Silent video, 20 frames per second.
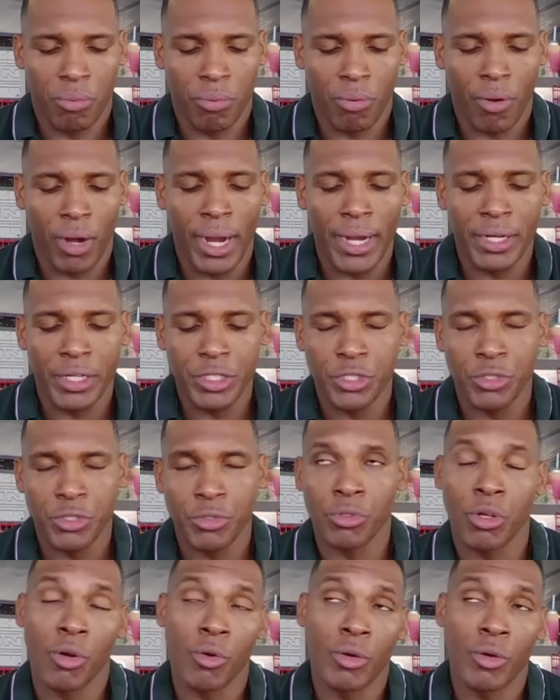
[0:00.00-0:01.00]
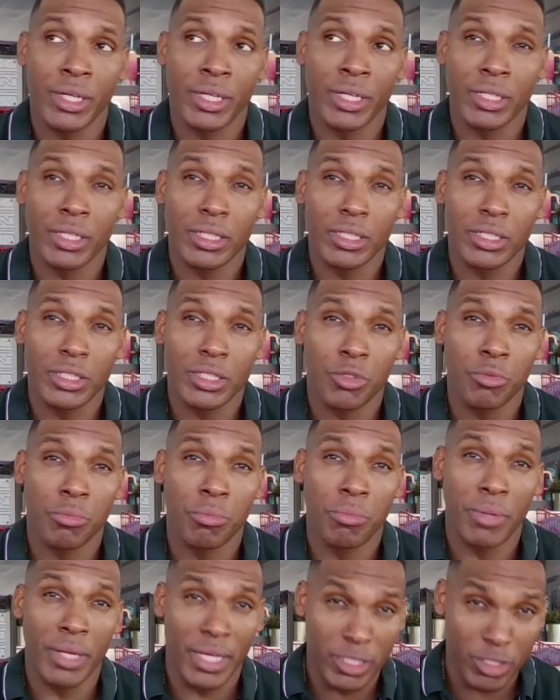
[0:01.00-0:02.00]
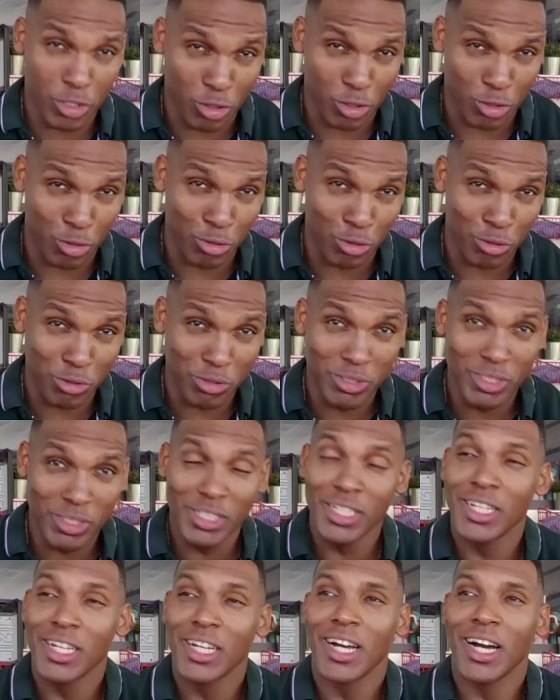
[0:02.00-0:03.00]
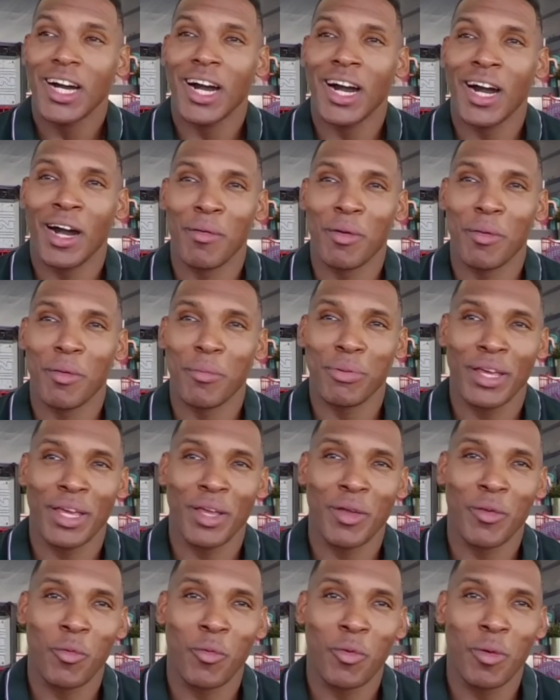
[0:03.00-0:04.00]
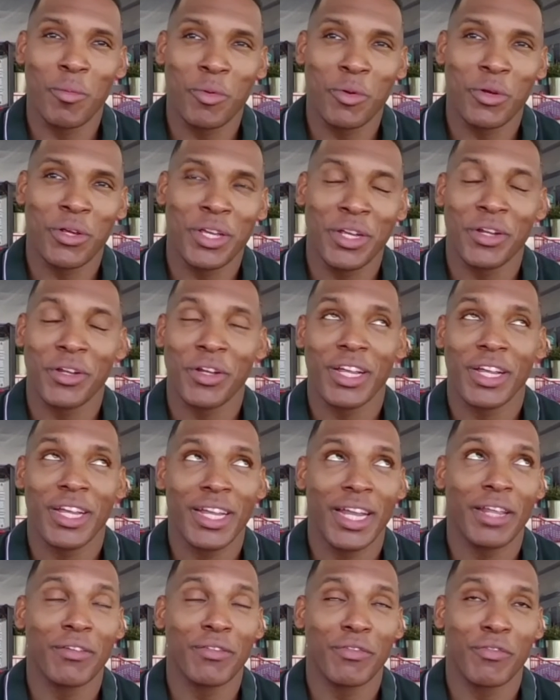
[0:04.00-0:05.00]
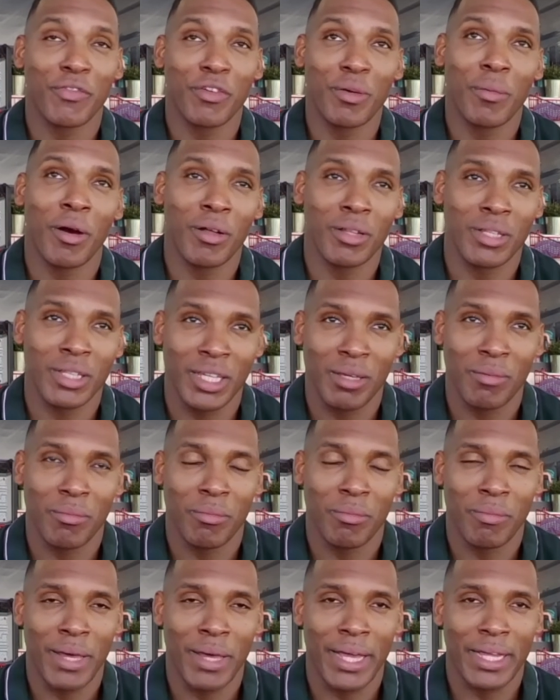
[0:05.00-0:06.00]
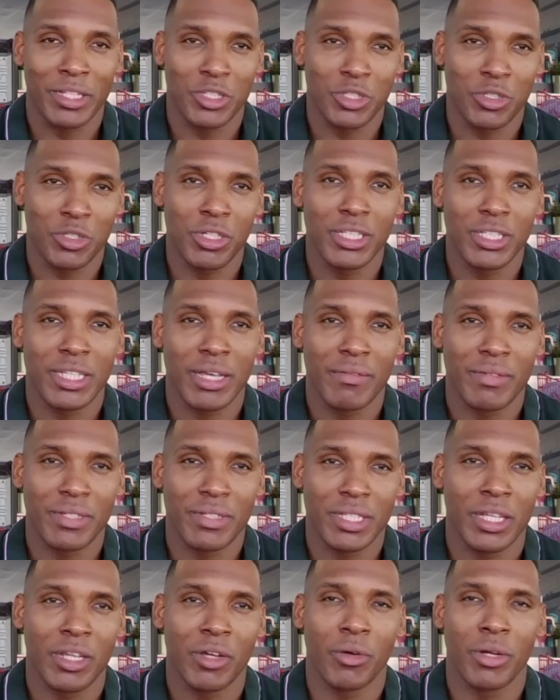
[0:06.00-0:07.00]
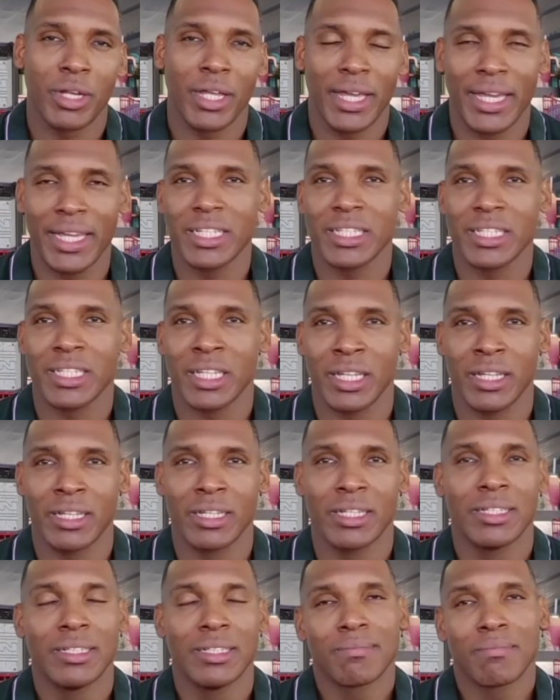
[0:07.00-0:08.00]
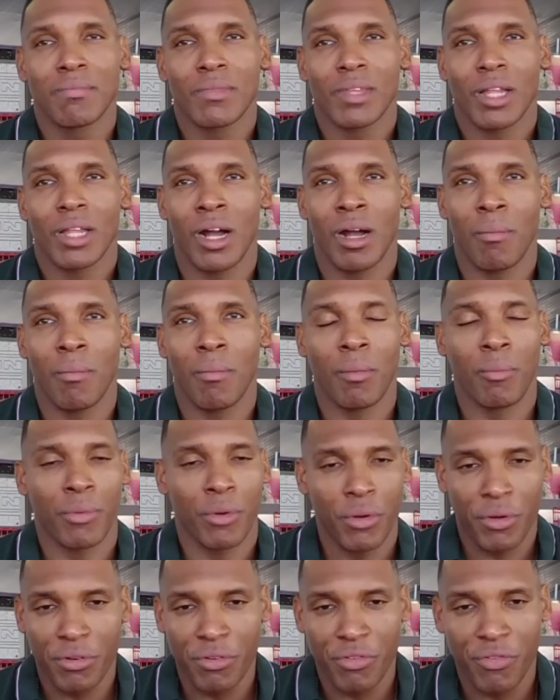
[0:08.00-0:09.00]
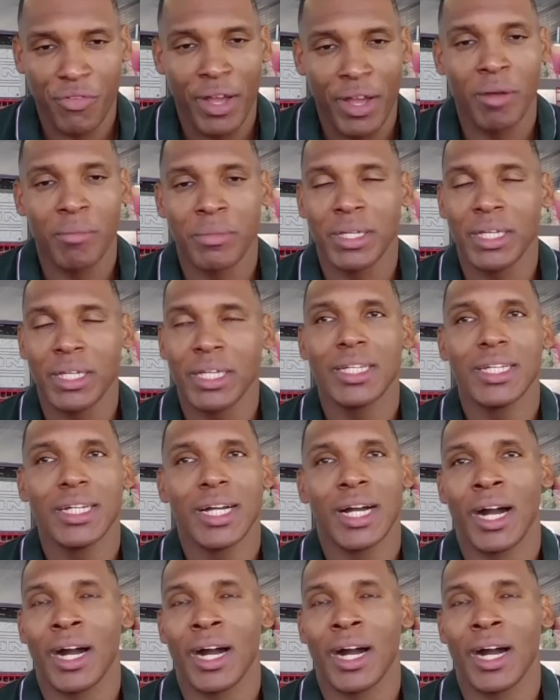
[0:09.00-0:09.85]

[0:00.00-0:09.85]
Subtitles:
prior to going to med school and playing one more year in the Canadian Football League back in 2017, going to 18, my broker found me,